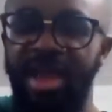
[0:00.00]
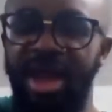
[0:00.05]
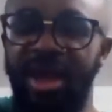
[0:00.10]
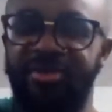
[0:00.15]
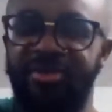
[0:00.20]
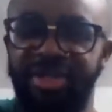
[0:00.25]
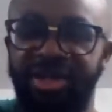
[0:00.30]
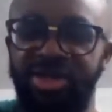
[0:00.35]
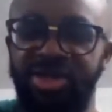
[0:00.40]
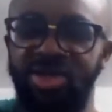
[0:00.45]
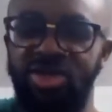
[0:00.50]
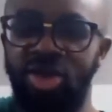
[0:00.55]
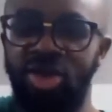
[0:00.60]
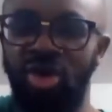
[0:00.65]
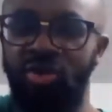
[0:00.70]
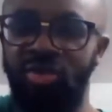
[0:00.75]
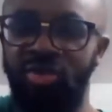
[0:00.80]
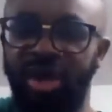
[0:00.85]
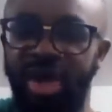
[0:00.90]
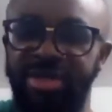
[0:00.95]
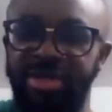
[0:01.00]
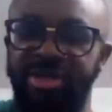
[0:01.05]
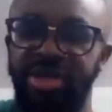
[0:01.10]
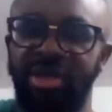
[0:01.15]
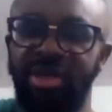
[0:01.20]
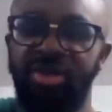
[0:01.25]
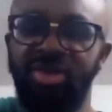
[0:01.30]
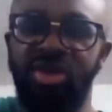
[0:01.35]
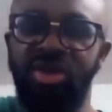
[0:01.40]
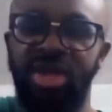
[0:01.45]
After you know that,
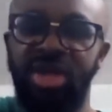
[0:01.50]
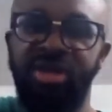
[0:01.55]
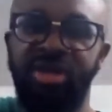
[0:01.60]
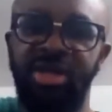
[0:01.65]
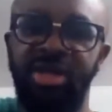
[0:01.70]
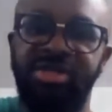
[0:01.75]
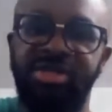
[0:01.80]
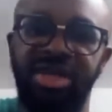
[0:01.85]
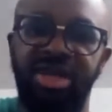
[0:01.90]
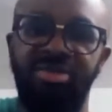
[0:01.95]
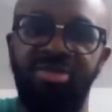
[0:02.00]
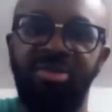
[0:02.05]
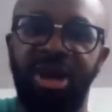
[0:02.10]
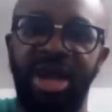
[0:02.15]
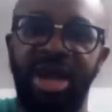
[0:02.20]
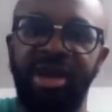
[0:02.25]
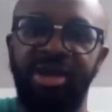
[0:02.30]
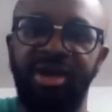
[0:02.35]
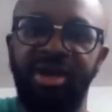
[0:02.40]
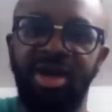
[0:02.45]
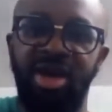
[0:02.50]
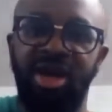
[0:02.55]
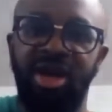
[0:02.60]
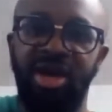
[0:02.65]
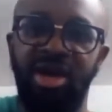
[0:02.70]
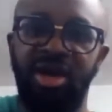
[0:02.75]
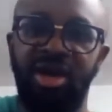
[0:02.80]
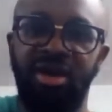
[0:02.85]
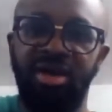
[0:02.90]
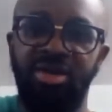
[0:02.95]
you can easily plan
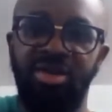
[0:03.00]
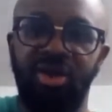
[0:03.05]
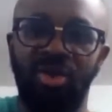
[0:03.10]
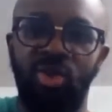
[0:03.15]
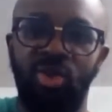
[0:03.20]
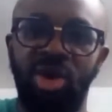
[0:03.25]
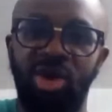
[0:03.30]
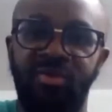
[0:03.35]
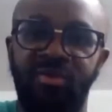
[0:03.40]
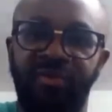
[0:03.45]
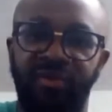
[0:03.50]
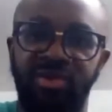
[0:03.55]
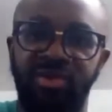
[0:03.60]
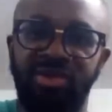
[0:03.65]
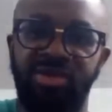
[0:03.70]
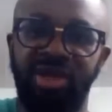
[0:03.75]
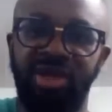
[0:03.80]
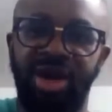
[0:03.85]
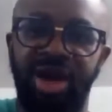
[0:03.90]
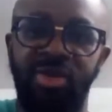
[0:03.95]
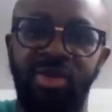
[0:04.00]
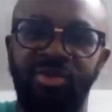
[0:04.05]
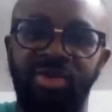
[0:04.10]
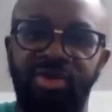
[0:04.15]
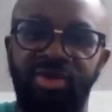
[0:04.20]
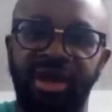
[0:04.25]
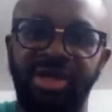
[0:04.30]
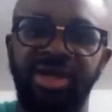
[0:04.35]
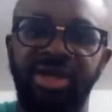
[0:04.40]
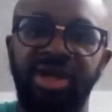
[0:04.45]
the workforce around
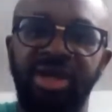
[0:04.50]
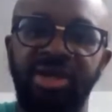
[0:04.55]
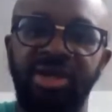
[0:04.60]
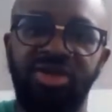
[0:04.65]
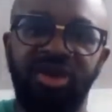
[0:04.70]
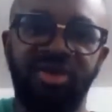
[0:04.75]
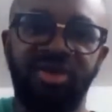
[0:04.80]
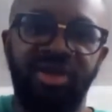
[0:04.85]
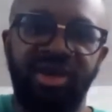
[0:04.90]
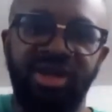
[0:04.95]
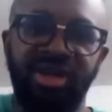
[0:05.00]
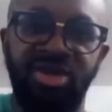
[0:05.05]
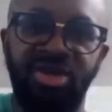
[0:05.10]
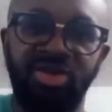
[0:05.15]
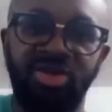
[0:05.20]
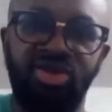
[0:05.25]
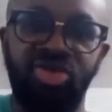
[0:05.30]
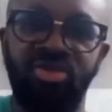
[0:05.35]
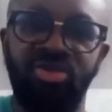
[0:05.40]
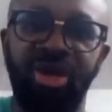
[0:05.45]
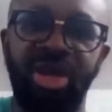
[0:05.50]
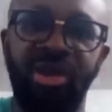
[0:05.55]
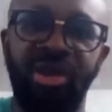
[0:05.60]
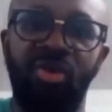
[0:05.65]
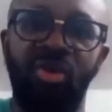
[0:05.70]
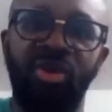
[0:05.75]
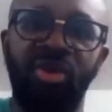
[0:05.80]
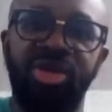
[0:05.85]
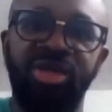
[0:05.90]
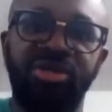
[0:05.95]
that. So if there are not too many
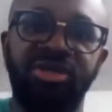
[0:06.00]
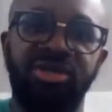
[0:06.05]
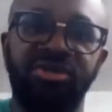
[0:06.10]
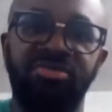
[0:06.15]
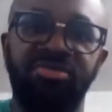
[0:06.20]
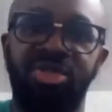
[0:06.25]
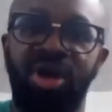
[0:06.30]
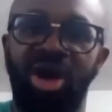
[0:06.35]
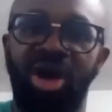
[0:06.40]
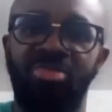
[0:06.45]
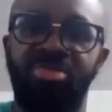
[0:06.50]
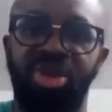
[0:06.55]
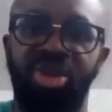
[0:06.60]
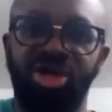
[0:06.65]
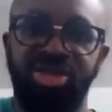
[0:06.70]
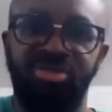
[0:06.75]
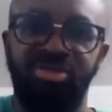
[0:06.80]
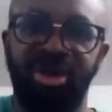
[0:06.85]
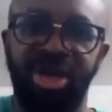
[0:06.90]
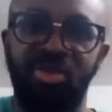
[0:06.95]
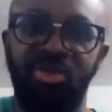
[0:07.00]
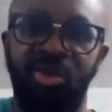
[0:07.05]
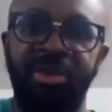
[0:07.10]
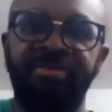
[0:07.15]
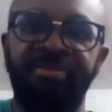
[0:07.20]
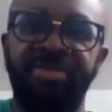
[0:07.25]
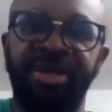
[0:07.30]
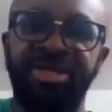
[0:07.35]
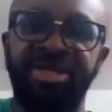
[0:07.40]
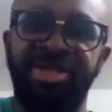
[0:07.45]
orders, possibly
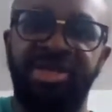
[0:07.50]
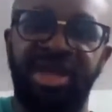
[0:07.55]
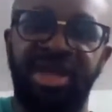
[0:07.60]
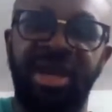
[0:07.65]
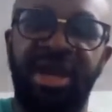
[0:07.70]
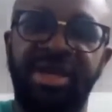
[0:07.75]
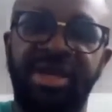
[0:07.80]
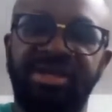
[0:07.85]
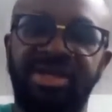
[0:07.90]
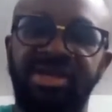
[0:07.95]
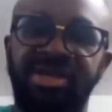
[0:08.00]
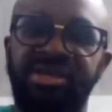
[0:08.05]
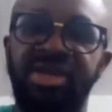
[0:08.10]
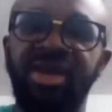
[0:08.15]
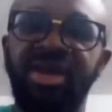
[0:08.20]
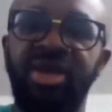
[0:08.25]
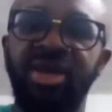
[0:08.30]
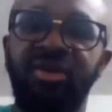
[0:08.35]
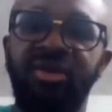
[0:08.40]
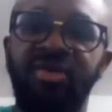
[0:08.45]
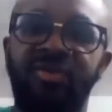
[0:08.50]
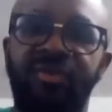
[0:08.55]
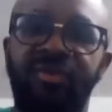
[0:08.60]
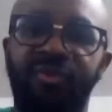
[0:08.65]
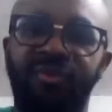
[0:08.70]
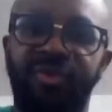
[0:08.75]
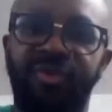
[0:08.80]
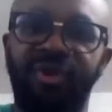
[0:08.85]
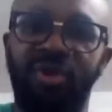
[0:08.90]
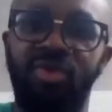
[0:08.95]
one person can actually
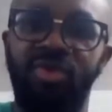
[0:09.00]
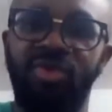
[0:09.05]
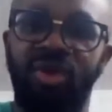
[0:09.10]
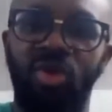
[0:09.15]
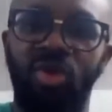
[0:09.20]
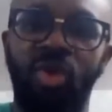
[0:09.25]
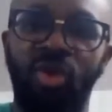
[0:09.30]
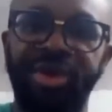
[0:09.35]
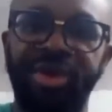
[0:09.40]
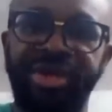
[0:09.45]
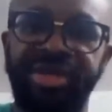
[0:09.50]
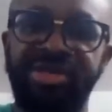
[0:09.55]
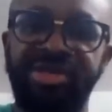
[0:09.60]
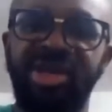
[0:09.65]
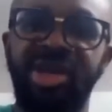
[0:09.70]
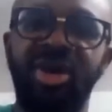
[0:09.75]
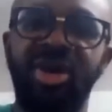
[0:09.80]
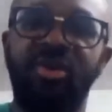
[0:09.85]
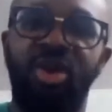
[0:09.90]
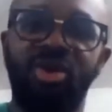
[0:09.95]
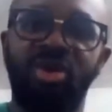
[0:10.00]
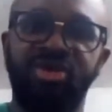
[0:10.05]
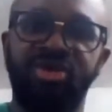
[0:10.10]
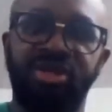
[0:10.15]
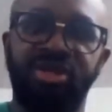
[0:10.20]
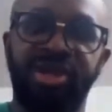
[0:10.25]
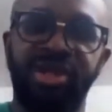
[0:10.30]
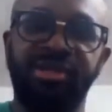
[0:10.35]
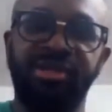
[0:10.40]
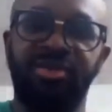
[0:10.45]
fulfill the orders, whilst
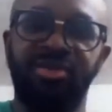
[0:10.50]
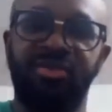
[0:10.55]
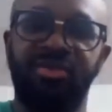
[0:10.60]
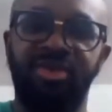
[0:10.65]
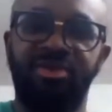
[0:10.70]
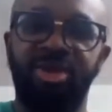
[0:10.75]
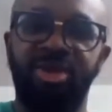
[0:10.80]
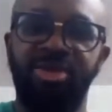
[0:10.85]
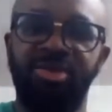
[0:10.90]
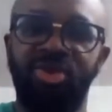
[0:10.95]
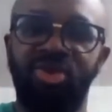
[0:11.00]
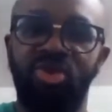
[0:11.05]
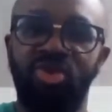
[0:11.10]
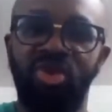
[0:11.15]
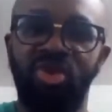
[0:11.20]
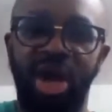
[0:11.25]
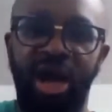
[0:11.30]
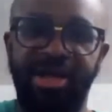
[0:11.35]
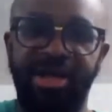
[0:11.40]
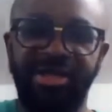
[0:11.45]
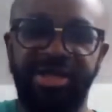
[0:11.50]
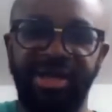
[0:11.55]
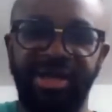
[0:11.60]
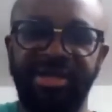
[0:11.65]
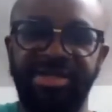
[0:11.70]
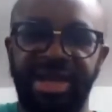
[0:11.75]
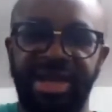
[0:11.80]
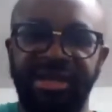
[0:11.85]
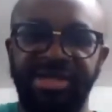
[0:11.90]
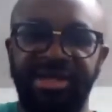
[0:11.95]
the rest of the people actually
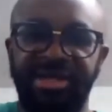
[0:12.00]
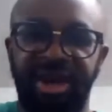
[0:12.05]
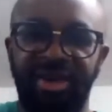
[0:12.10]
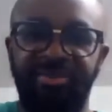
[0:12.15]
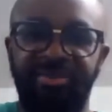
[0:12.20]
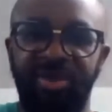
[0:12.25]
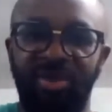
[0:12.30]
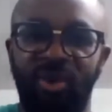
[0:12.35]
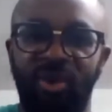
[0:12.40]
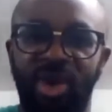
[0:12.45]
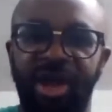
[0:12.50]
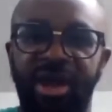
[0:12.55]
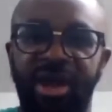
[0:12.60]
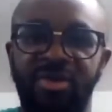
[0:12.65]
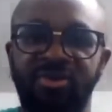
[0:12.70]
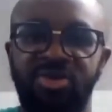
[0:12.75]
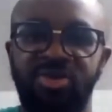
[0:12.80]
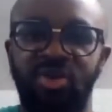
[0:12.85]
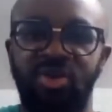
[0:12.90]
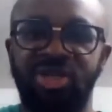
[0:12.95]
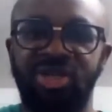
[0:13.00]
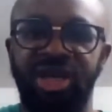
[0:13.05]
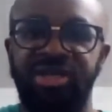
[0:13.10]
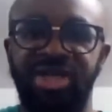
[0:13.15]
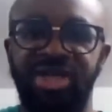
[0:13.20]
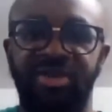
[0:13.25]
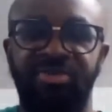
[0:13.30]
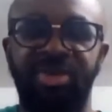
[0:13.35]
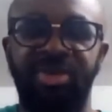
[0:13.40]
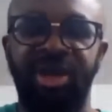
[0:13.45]
tidy up the warehouse or
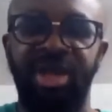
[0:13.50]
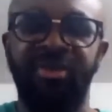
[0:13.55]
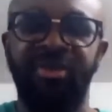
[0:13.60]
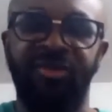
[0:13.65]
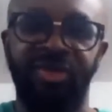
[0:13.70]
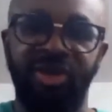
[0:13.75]
tidy up the